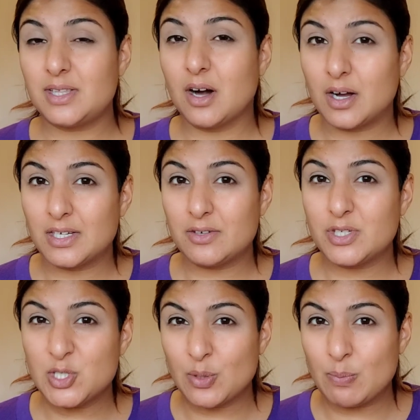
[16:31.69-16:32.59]
The idea
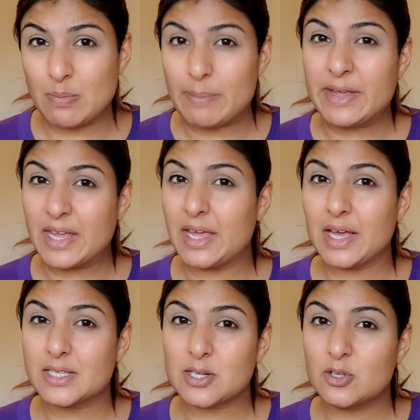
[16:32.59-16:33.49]
is to mimic
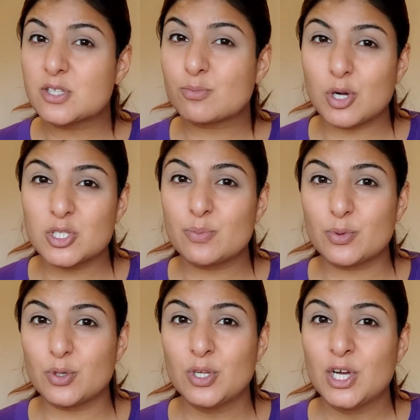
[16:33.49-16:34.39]
it as close as
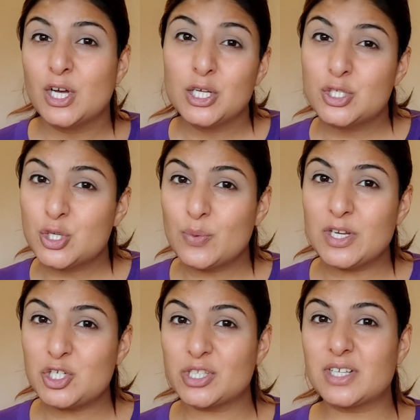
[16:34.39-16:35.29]
possible to
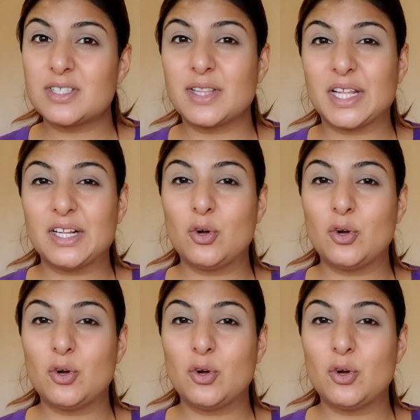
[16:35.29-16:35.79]
each other so they